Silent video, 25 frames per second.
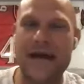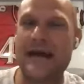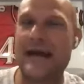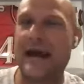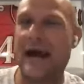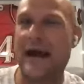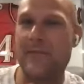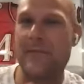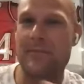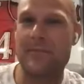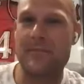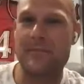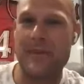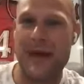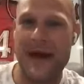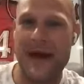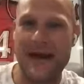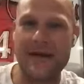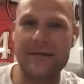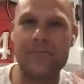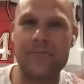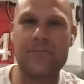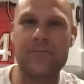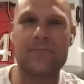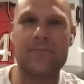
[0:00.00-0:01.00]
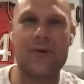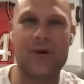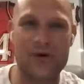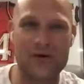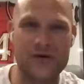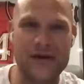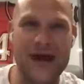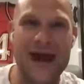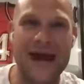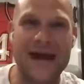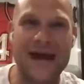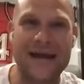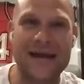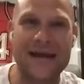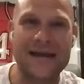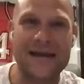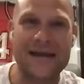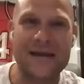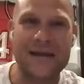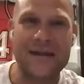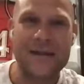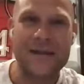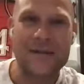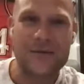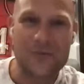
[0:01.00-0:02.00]
and I paid him per day,
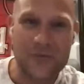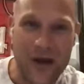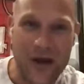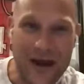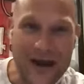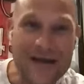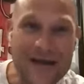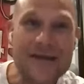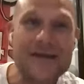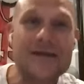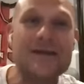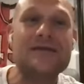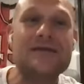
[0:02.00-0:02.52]
right?